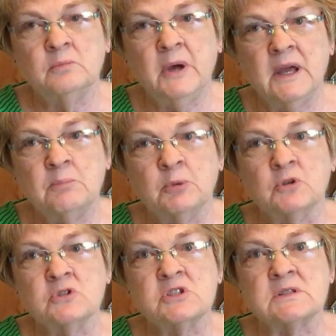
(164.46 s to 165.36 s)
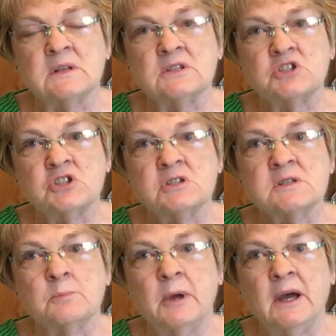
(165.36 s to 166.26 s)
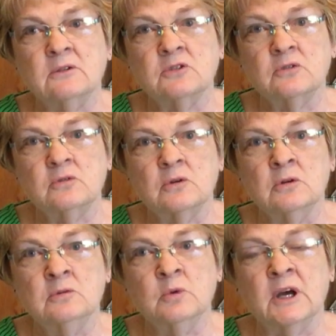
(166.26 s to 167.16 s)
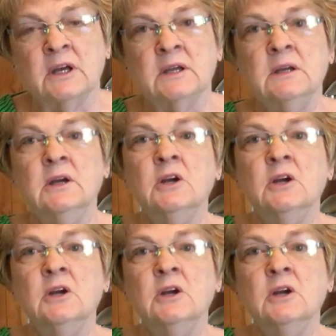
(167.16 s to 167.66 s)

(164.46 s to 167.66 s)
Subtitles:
papers that she's about to throw away.